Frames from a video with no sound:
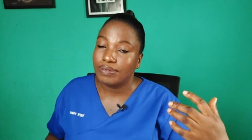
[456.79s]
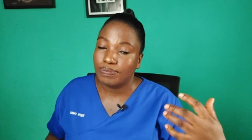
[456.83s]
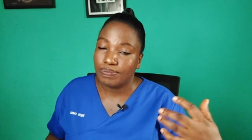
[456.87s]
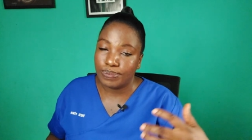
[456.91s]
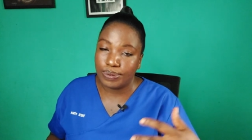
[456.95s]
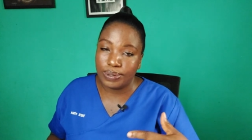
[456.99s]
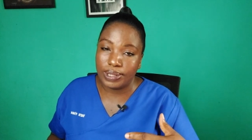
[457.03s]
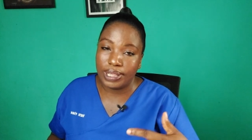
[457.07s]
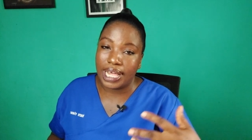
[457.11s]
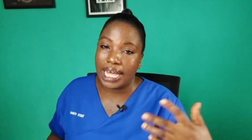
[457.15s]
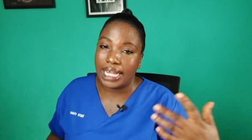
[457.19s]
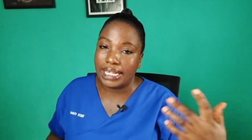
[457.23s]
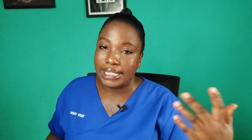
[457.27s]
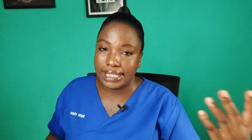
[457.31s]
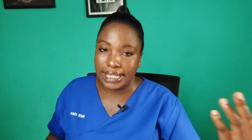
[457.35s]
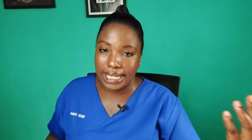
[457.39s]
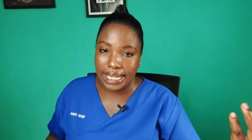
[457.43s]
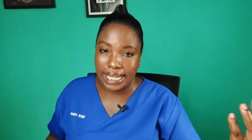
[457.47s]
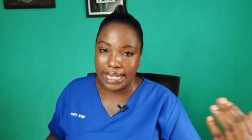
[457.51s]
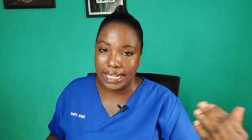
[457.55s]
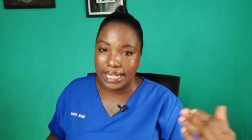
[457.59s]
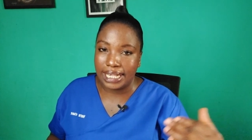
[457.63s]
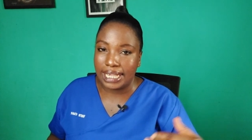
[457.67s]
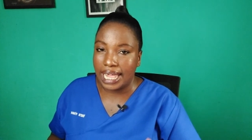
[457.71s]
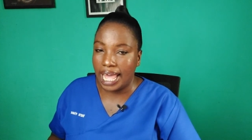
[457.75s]
Put that
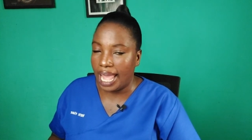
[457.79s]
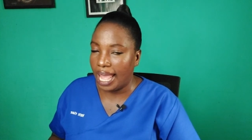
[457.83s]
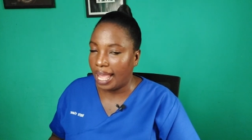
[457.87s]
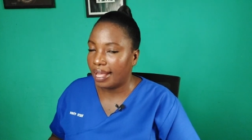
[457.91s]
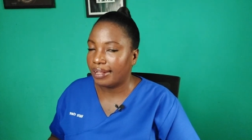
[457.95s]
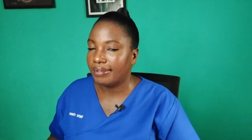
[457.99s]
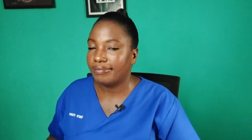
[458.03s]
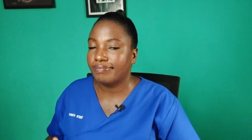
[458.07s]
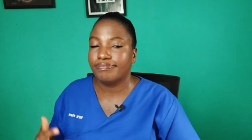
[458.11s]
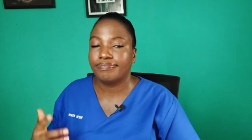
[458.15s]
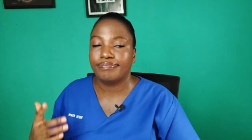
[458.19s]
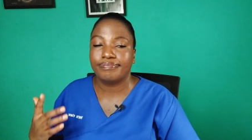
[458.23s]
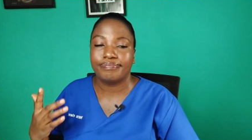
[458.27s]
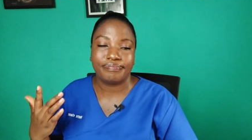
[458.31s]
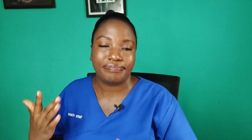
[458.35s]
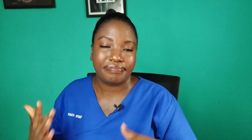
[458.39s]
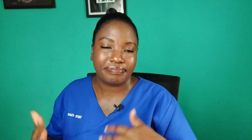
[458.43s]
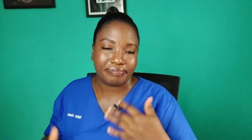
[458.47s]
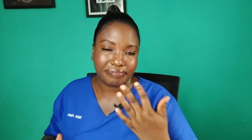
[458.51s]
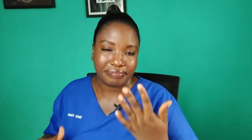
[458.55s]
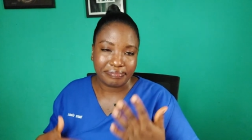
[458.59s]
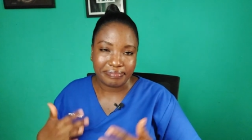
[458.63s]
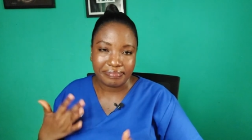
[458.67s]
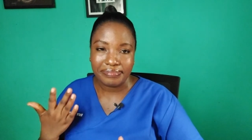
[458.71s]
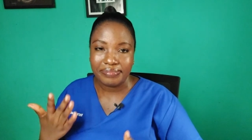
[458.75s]
in there
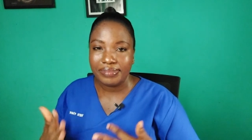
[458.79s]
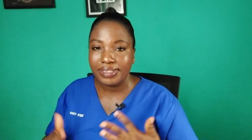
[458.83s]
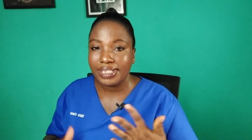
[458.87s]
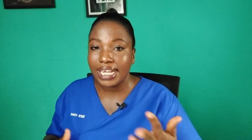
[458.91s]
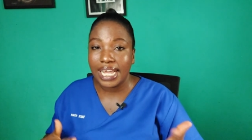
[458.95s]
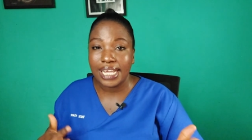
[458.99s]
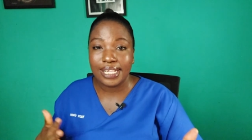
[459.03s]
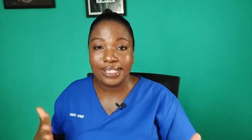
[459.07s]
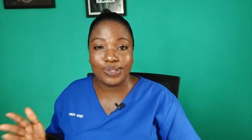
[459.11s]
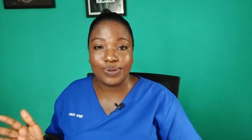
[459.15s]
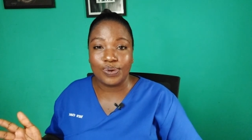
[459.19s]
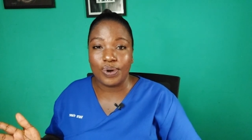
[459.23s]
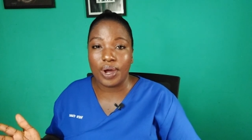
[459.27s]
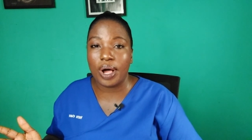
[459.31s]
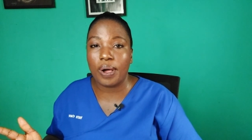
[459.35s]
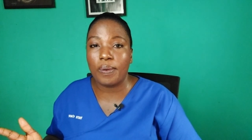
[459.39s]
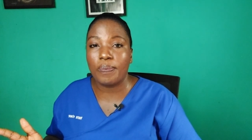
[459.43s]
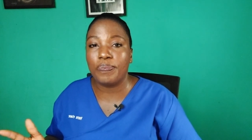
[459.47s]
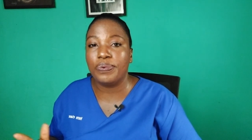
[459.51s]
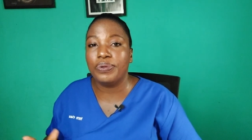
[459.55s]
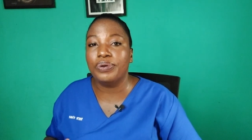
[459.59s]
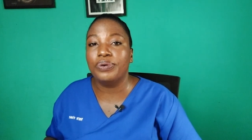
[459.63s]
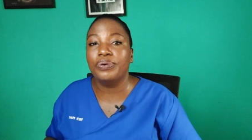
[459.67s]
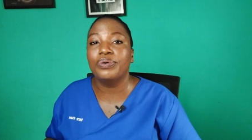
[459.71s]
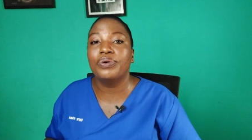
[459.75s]
to
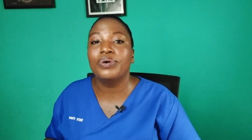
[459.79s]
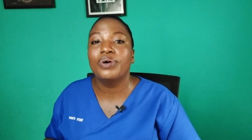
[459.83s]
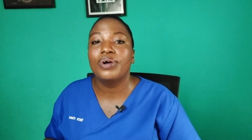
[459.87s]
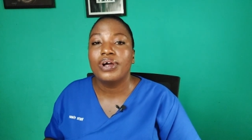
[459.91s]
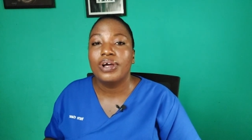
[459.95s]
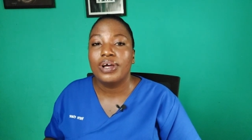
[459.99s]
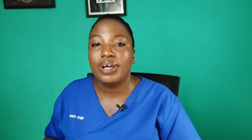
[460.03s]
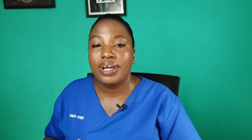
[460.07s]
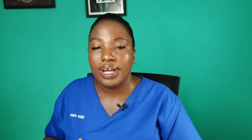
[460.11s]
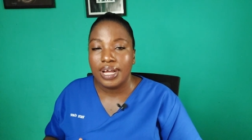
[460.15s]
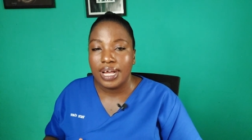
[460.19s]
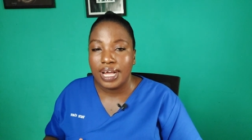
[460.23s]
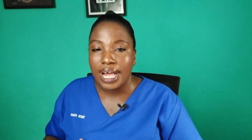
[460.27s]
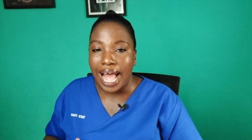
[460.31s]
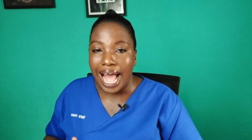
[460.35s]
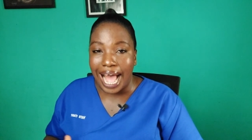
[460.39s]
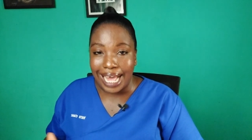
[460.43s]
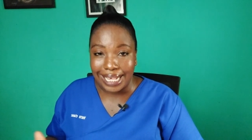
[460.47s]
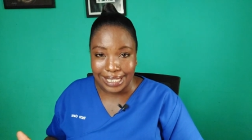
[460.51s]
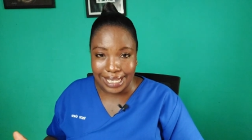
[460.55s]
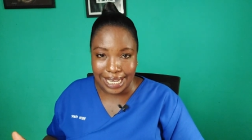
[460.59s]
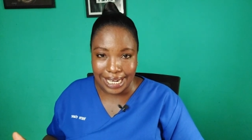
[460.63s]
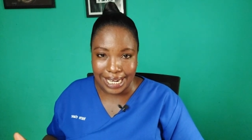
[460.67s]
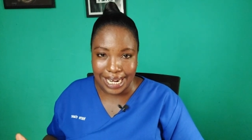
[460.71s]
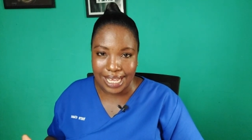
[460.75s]
help you
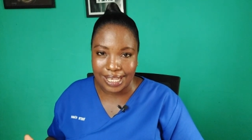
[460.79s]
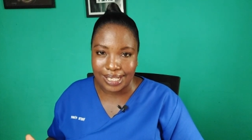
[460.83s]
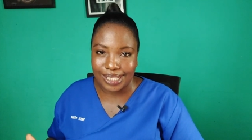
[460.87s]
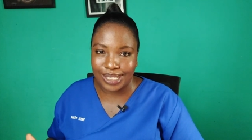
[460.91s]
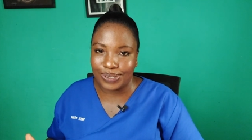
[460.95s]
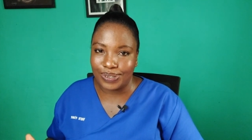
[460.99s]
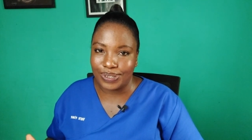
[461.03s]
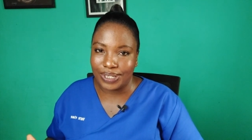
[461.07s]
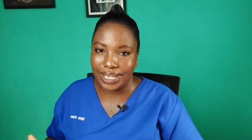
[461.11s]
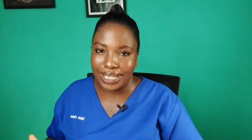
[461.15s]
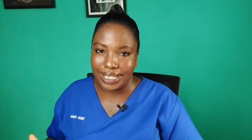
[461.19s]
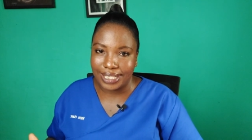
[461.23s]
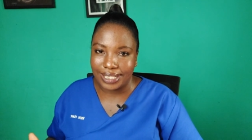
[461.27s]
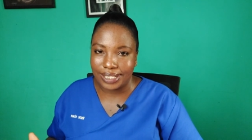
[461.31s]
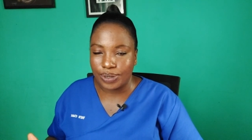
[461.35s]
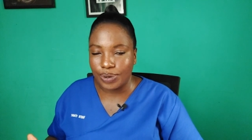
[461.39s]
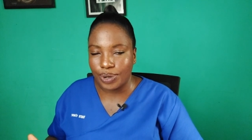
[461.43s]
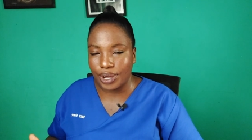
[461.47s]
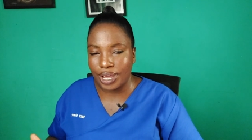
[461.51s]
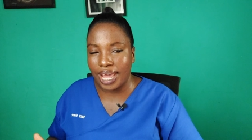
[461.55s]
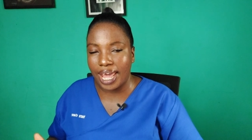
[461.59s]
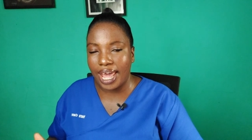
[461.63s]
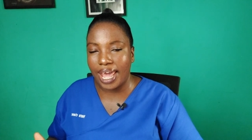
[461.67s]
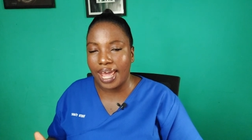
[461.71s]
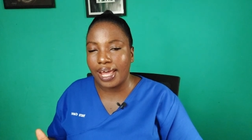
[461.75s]
as a day student,
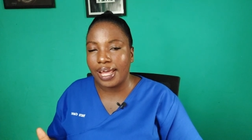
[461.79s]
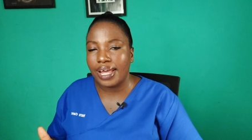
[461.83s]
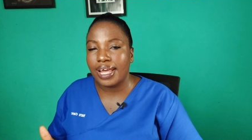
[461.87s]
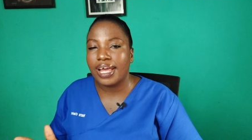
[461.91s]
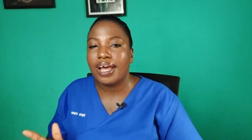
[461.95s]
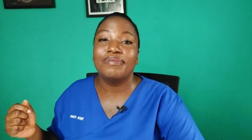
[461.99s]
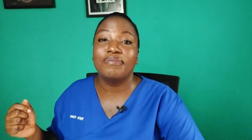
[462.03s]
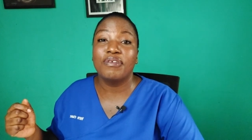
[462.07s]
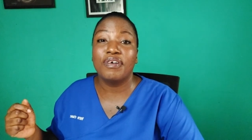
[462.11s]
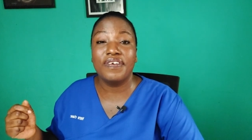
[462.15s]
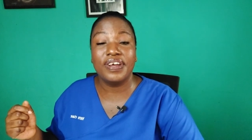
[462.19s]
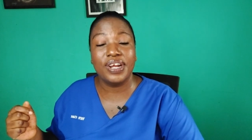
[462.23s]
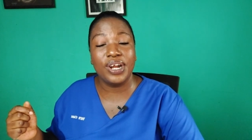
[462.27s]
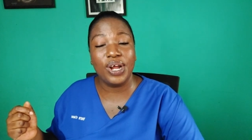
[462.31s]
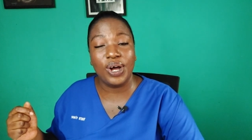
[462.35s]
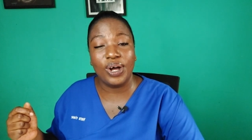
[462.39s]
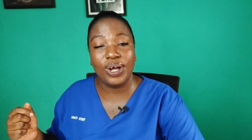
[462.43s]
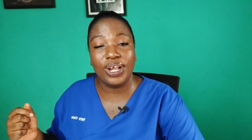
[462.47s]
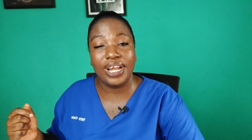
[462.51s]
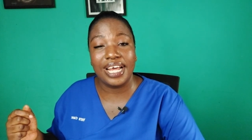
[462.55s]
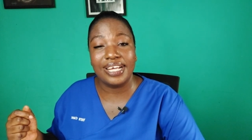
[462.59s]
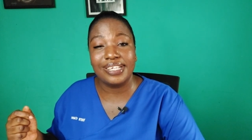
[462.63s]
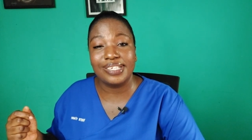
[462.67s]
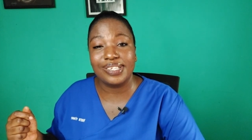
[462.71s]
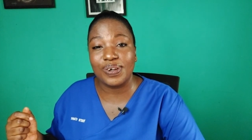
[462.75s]
okay? Moving
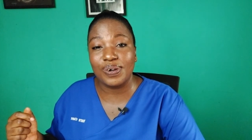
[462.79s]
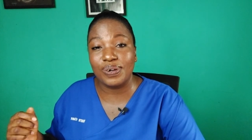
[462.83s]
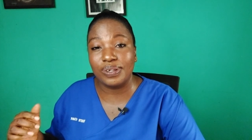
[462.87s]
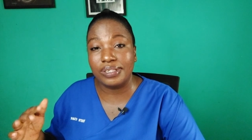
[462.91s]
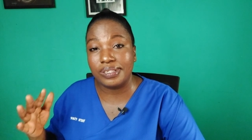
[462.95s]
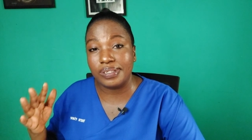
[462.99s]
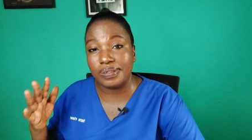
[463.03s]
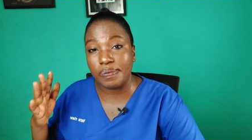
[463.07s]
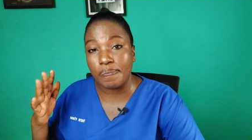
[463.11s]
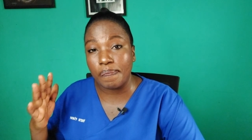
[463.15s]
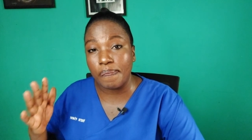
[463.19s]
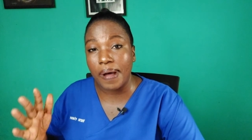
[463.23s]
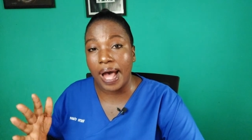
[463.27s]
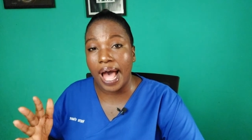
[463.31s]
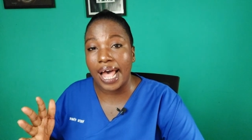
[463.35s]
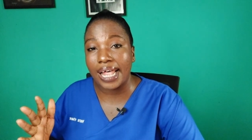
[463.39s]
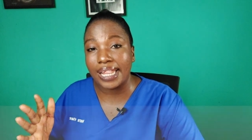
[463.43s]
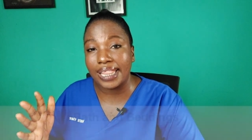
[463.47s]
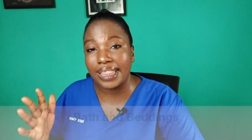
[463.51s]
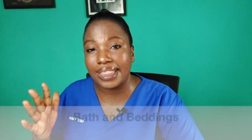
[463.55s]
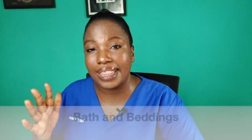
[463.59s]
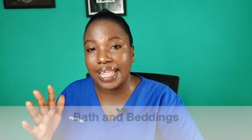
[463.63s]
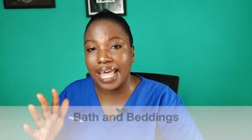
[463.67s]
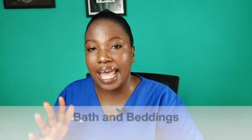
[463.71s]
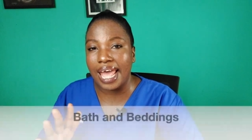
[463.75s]
on, let's go to
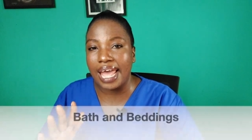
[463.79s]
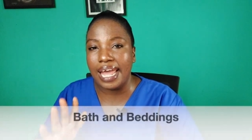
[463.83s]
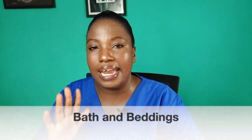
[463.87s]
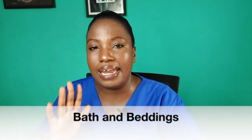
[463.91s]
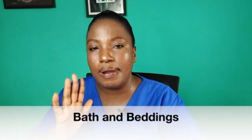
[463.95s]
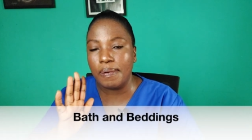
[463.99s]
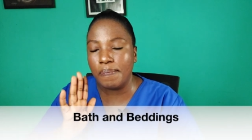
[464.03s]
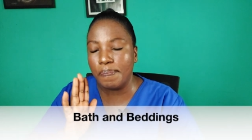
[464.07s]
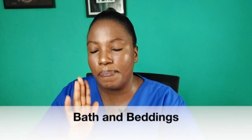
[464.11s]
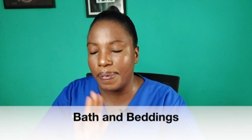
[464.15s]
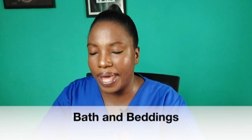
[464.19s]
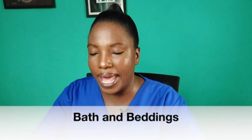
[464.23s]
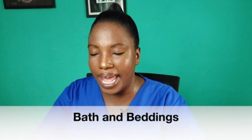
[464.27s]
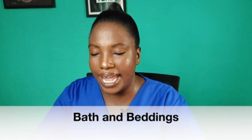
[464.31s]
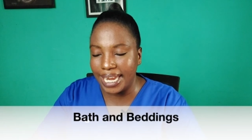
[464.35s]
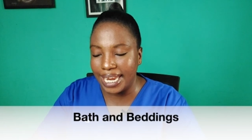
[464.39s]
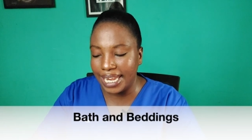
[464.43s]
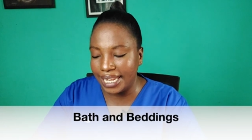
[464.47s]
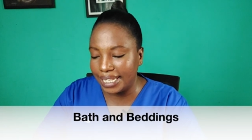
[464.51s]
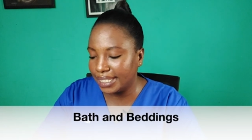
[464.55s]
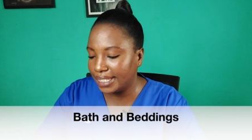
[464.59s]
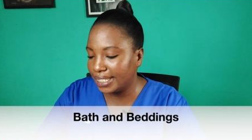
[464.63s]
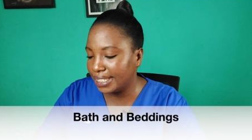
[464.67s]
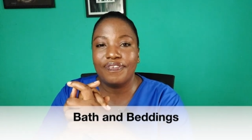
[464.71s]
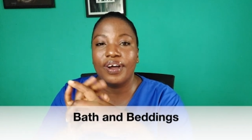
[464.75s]
bath and
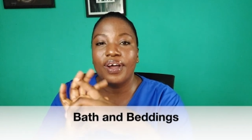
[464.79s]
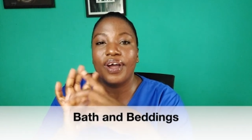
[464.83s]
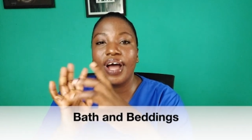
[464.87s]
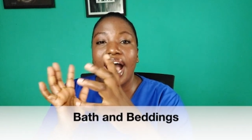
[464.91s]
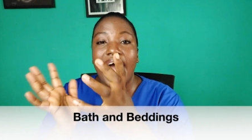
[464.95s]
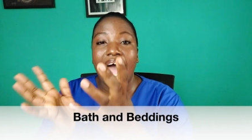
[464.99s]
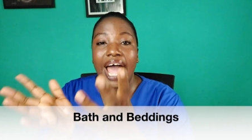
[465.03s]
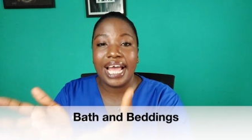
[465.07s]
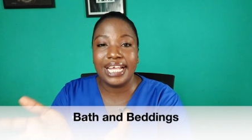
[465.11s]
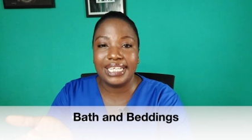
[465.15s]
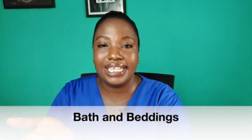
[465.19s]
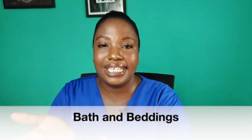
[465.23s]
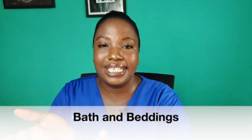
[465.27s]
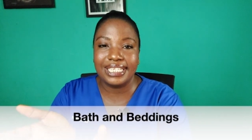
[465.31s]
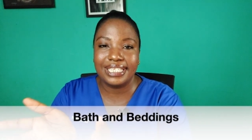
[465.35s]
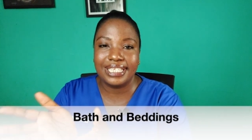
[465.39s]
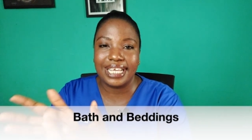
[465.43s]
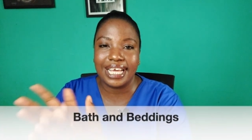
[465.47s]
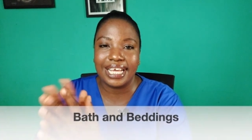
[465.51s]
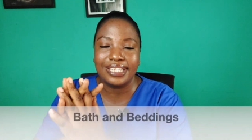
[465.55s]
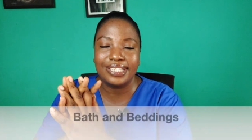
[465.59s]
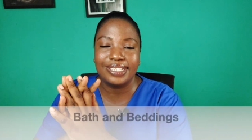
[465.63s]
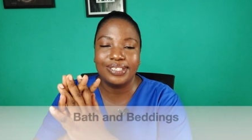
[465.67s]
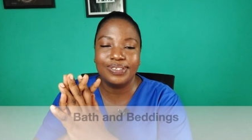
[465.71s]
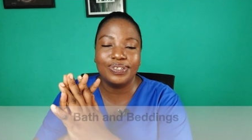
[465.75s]
bedding. For your hygiene
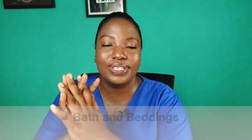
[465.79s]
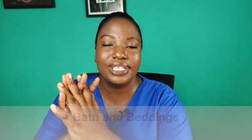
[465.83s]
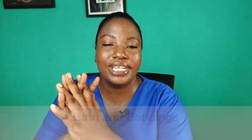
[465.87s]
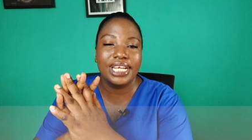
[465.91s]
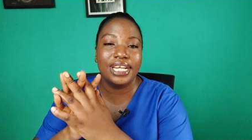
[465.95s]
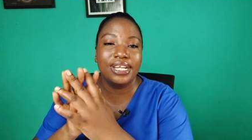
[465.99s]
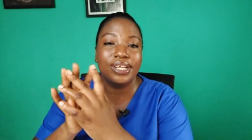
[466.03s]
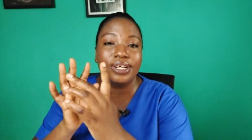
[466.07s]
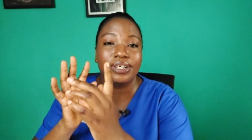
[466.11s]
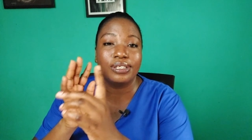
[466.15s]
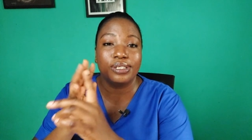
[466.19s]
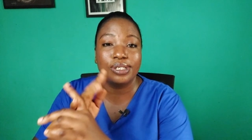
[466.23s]
set, you need your